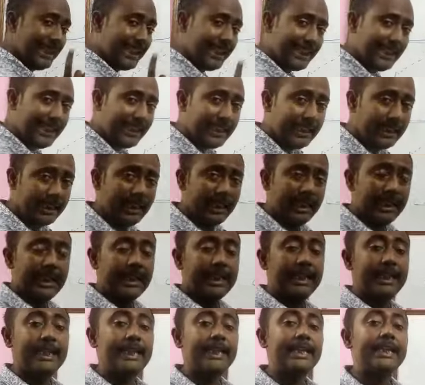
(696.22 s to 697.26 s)
E.
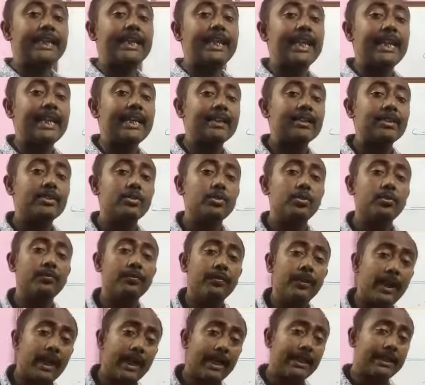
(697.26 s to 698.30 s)
In case you
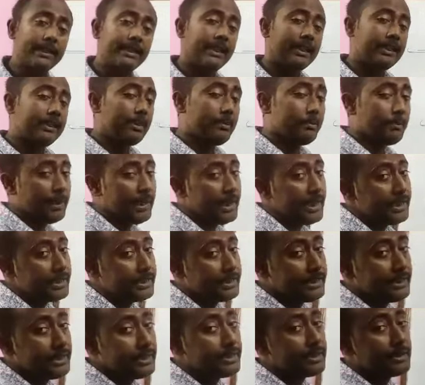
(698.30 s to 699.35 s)
find that the base
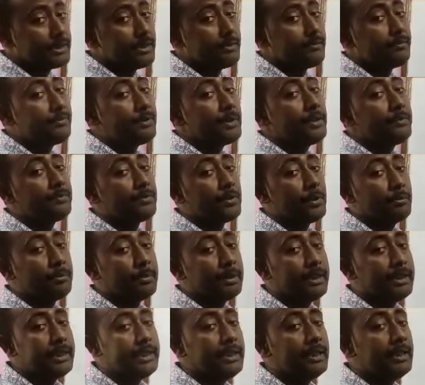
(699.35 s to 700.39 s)
is different from
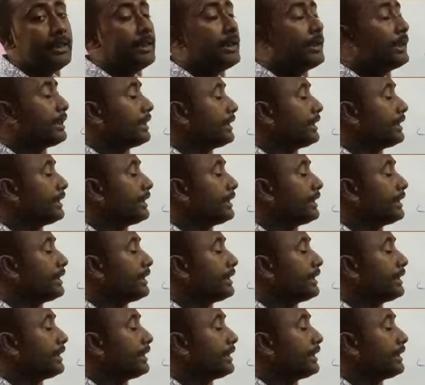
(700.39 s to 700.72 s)
E,